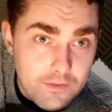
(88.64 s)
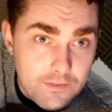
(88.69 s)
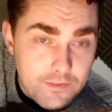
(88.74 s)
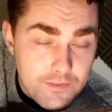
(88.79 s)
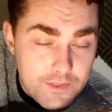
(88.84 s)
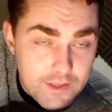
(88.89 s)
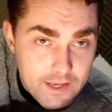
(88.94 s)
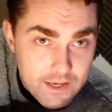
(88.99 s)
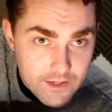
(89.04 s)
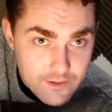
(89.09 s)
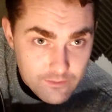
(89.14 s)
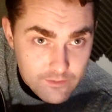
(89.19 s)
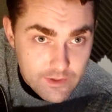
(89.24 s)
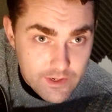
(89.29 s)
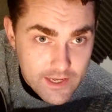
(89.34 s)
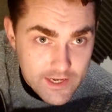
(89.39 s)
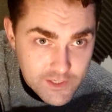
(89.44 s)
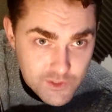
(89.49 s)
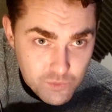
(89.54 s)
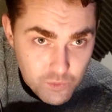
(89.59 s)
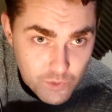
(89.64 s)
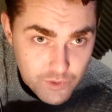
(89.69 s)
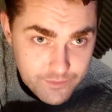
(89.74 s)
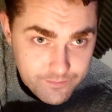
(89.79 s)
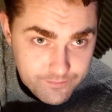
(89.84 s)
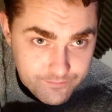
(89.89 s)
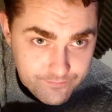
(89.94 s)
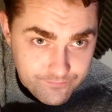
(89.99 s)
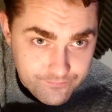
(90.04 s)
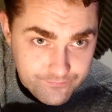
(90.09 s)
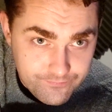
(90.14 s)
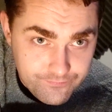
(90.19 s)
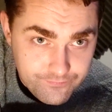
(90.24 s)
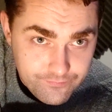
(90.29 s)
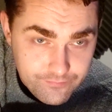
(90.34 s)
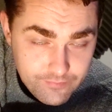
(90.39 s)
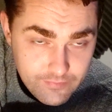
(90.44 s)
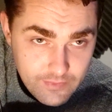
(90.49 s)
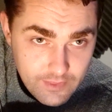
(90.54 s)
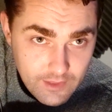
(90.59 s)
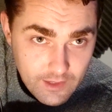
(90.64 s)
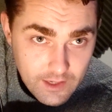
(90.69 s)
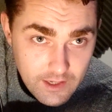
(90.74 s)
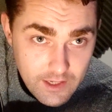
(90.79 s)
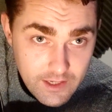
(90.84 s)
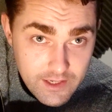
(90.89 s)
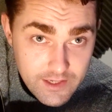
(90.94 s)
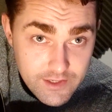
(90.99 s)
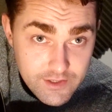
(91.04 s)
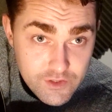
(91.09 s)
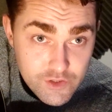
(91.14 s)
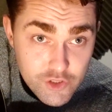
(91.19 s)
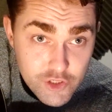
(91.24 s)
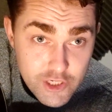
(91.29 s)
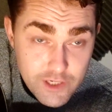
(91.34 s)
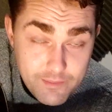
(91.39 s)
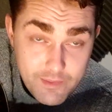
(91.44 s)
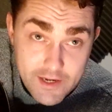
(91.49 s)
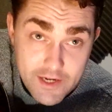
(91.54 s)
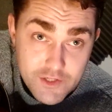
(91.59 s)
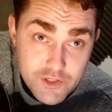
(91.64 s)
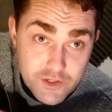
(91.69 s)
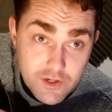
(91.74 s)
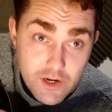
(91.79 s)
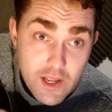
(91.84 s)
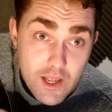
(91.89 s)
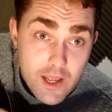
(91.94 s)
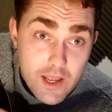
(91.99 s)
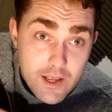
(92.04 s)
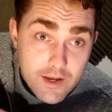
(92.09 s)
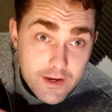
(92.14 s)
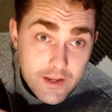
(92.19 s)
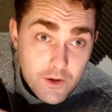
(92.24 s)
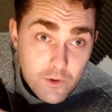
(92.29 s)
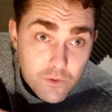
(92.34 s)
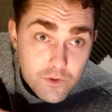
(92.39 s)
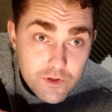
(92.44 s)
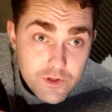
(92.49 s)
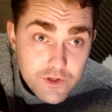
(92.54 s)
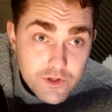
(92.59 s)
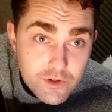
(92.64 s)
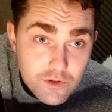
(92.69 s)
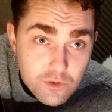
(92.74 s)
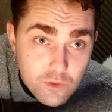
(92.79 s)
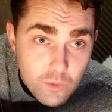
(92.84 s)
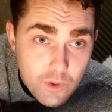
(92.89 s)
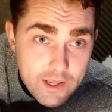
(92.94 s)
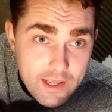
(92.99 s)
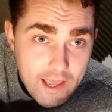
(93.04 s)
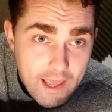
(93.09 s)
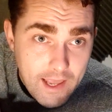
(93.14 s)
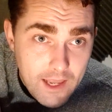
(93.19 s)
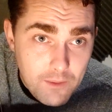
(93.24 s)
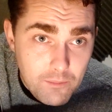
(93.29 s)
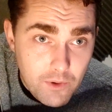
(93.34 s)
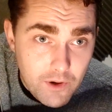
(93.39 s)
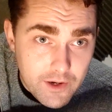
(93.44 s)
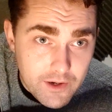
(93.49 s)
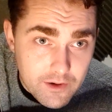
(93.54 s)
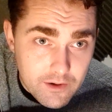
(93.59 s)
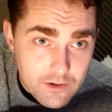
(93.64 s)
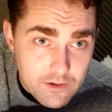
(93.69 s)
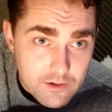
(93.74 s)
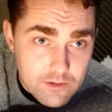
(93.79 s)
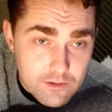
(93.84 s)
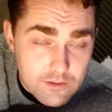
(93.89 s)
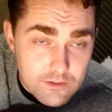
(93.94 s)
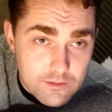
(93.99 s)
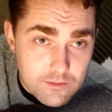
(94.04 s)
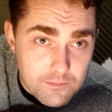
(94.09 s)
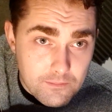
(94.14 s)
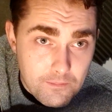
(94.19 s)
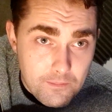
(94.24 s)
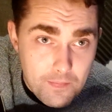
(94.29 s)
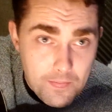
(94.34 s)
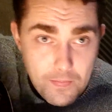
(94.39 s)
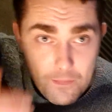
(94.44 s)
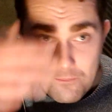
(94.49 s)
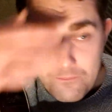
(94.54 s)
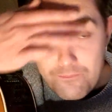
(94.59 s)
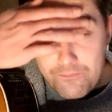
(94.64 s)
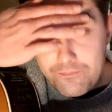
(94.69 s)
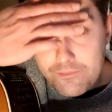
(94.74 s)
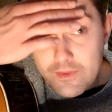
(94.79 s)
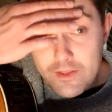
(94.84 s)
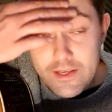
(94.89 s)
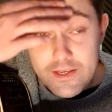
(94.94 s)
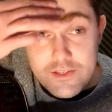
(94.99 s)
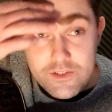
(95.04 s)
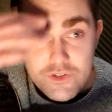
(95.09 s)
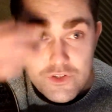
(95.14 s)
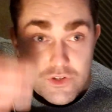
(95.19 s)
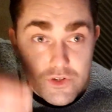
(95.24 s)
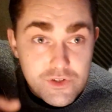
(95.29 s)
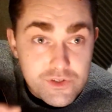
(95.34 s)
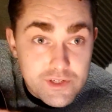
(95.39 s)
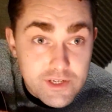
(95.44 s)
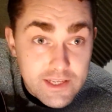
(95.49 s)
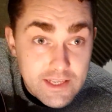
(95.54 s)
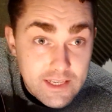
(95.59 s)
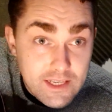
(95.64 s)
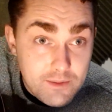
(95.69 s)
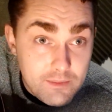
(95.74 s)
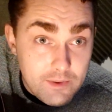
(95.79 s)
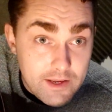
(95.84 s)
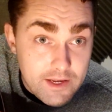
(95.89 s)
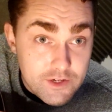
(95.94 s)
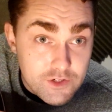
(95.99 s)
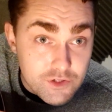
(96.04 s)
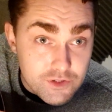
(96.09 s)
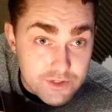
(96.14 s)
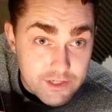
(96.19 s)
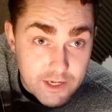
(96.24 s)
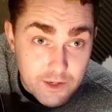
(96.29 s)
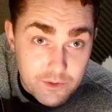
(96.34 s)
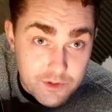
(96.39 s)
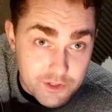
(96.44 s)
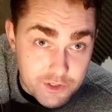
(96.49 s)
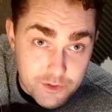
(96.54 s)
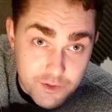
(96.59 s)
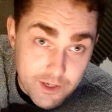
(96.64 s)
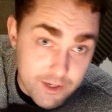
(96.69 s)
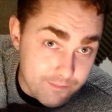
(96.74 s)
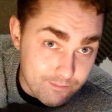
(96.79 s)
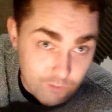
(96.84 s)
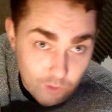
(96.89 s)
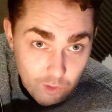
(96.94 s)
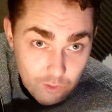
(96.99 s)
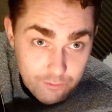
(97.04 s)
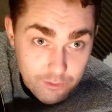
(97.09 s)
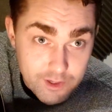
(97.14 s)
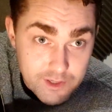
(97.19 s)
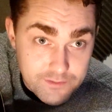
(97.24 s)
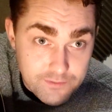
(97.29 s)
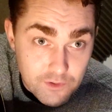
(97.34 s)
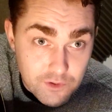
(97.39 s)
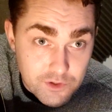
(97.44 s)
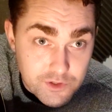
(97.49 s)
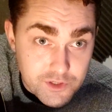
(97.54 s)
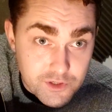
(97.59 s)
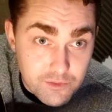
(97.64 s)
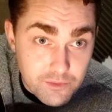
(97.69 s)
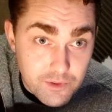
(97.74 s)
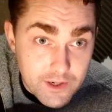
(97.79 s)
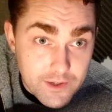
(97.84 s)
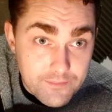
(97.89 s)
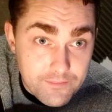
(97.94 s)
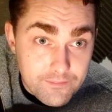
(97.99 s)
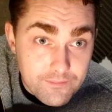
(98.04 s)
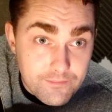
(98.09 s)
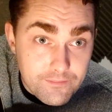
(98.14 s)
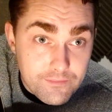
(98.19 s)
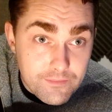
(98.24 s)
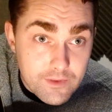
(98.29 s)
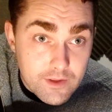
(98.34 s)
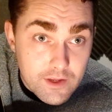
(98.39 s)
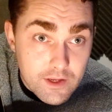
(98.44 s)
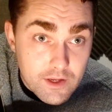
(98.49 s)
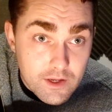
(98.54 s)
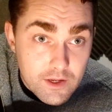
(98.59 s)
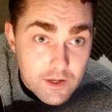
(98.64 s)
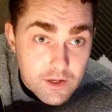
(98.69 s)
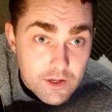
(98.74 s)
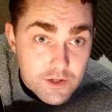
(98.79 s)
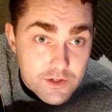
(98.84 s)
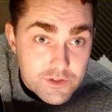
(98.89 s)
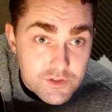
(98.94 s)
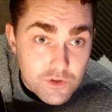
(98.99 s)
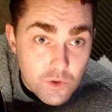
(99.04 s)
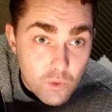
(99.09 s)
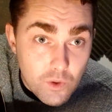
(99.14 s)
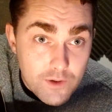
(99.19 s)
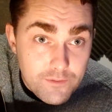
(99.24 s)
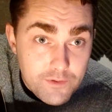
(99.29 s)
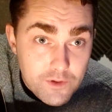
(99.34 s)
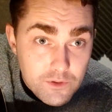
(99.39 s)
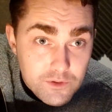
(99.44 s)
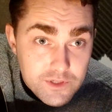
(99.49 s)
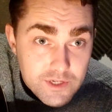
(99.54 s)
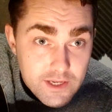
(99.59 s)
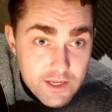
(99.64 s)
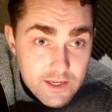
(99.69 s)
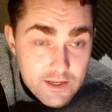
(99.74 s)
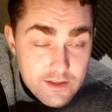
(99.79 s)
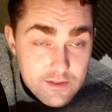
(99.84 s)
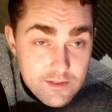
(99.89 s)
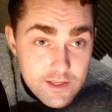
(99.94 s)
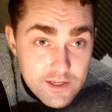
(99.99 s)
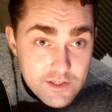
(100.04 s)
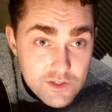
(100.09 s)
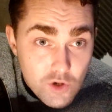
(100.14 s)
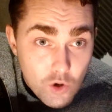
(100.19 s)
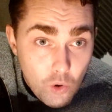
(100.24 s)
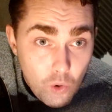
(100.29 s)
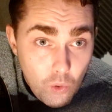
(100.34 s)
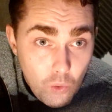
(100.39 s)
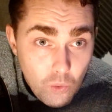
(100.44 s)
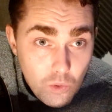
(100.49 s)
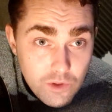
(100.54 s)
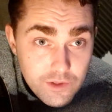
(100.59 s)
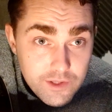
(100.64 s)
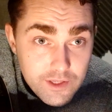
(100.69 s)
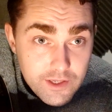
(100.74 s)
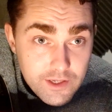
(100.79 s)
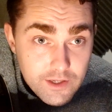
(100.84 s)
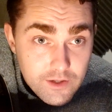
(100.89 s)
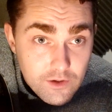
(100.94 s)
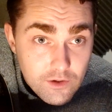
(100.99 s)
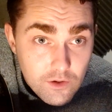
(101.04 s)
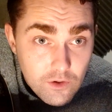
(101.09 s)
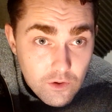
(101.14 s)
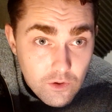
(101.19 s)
Then next one is G major. Now, you know the way A minor is just E major down a string, or vice versa, right? So if you take this whole thing